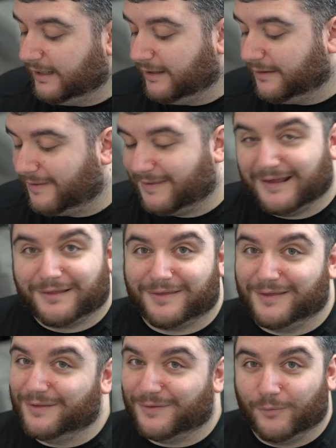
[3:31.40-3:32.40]

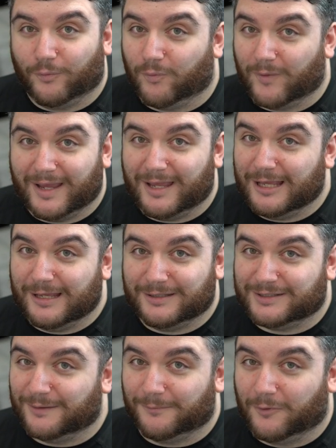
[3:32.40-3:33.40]
6 is
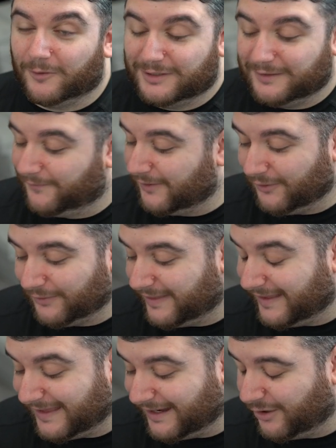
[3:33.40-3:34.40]
way more difficult
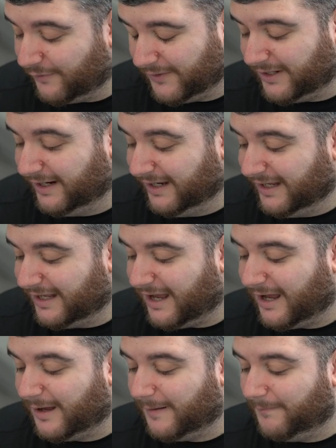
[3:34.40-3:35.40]
to get over
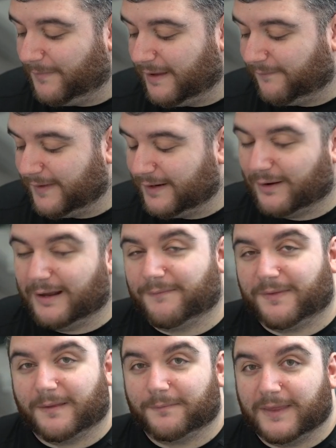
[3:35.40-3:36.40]
if they don't have
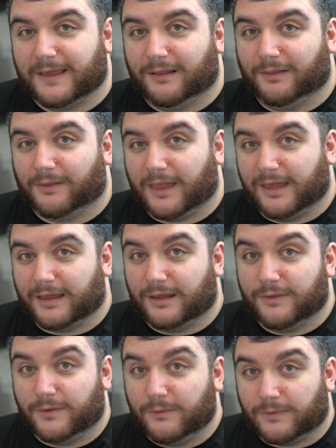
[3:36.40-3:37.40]
something like a
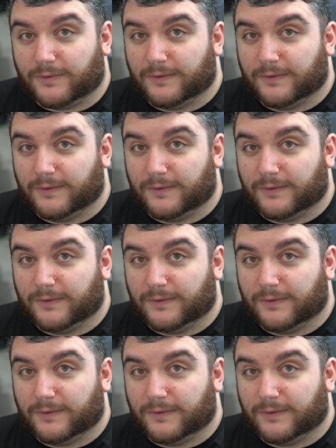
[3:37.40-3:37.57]
Zeus.